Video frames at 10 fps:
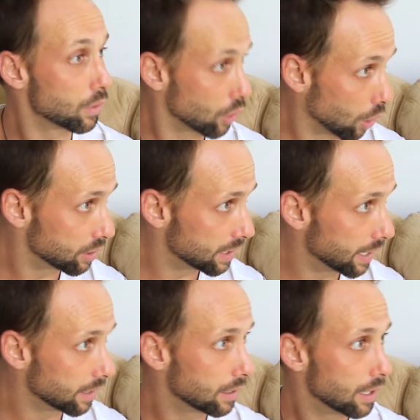goal
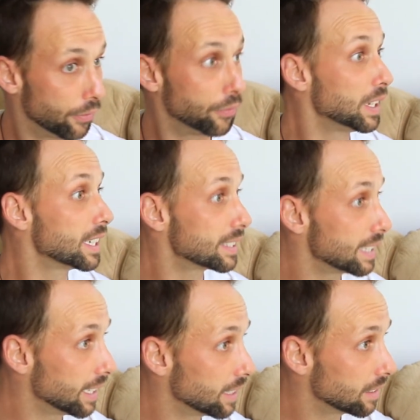setting, fear
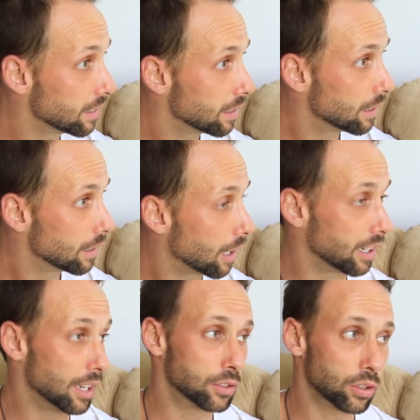setting. I'd
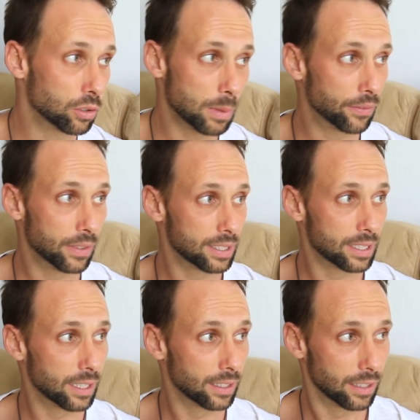love to talk to you about fear
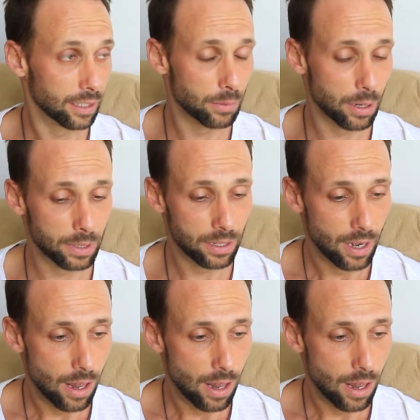setting in a moment.